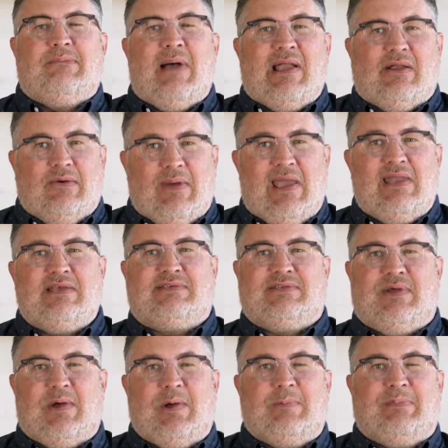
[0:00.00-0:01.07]
My
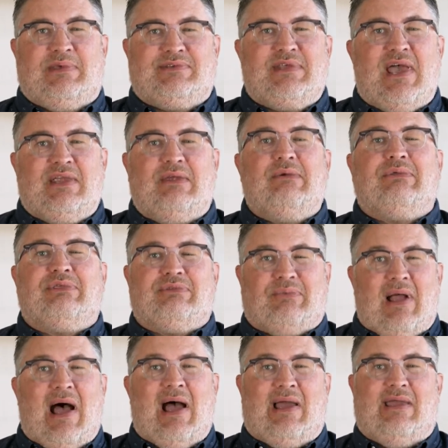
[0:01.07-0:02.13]
greatest hope is that you
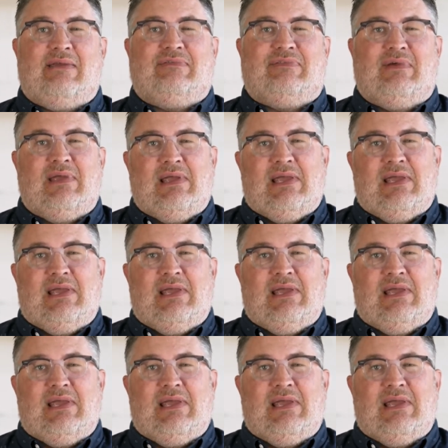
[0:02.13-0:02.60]
thrive